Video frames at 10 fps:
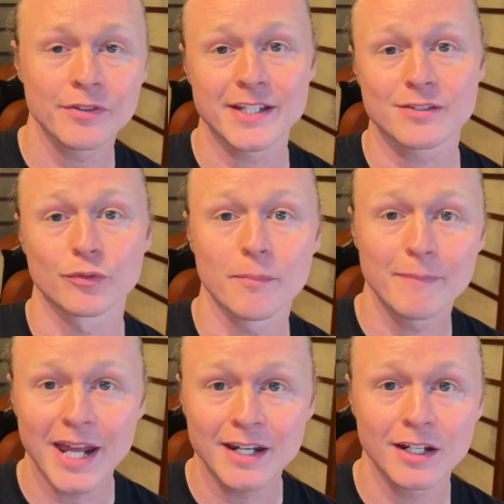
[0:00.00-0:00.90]
that's
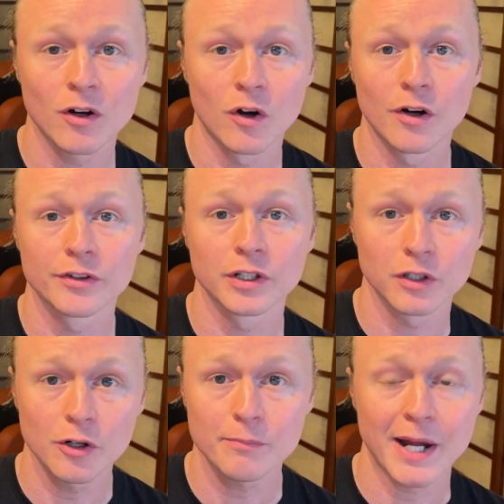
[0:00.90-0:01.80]
remaining on the
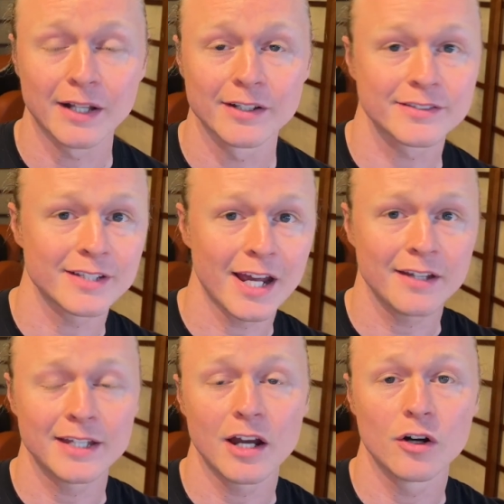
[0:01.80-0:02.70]
loan balance. Say
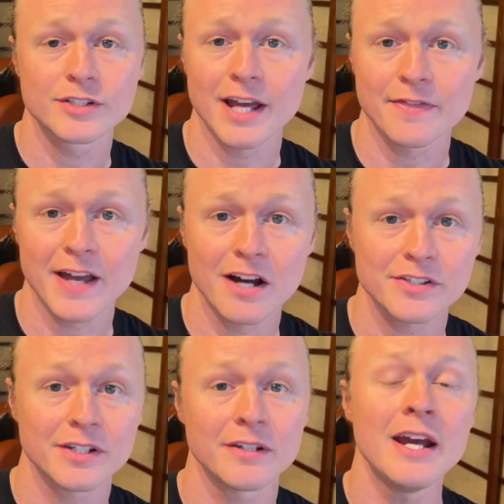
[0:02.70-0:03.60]
they owe
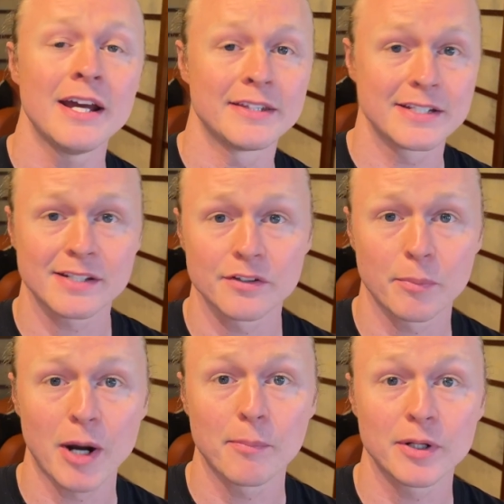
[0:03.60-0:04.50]
$10,000, they sell the
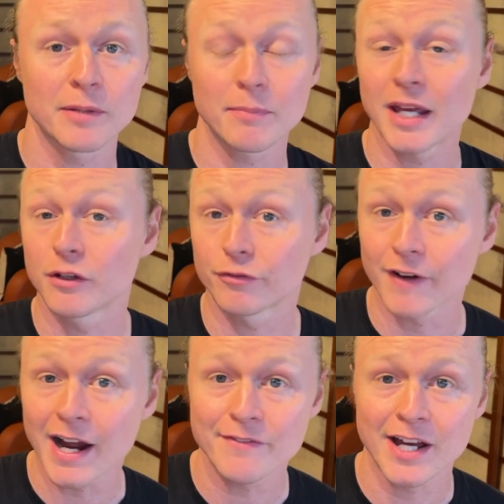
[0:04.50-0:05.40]
property and pay you
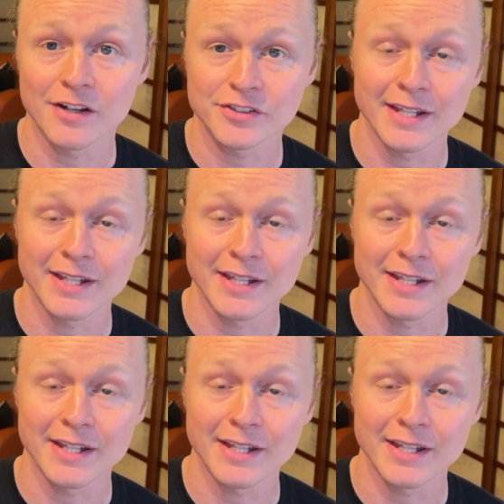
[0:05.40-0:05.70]
$5,000.